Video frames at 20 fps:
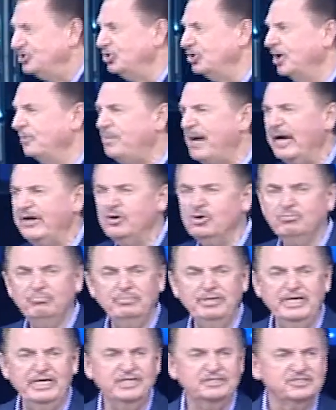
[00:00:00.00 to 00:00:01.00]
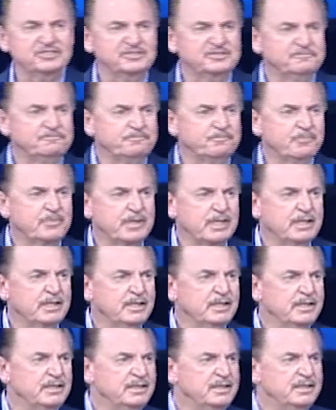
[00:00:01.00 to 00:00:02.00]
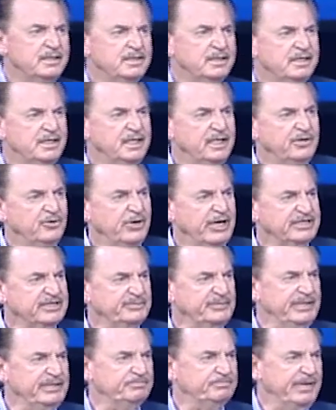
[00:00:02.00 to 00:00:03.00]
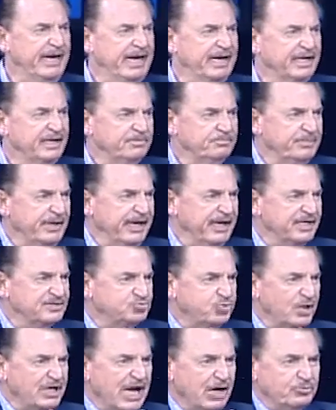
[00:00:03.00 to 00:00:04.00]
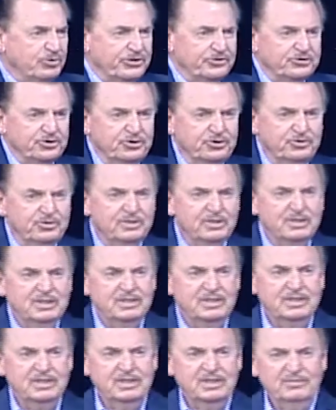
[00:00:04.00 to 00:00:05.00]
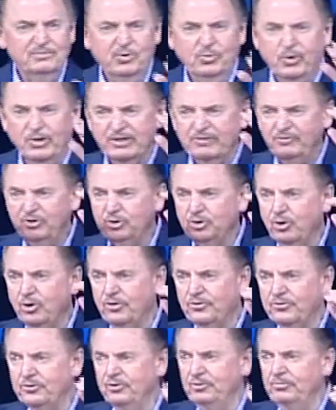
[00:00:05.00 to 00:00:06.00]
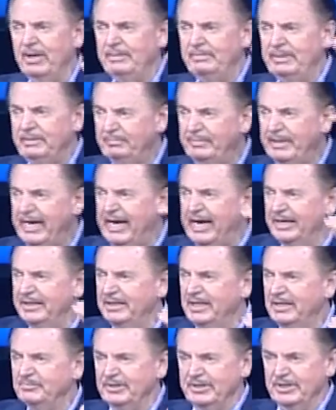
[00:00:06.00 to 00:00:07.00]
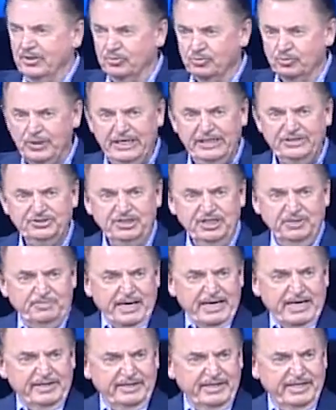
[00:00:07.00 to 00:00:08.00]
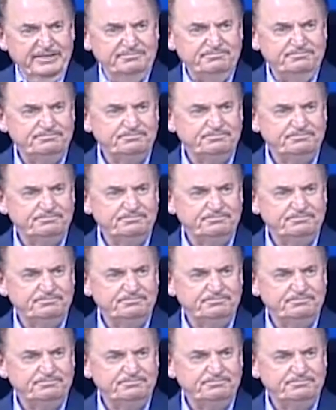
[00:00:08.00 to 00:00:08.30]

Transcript: you up out of your mess. You don't have to be bad, bad as what I went through. Whatever you're going through may be bad, but he'll raise you up out of that.